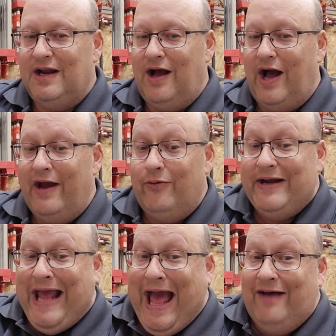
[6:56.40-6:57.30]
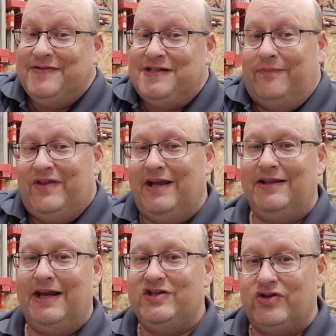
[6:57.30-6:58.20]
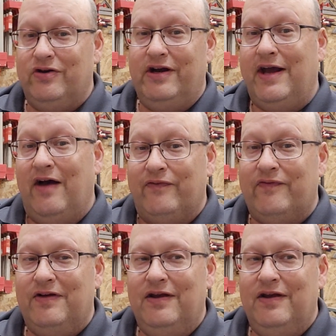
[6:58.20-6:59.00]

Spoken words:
I already have something that is good enough.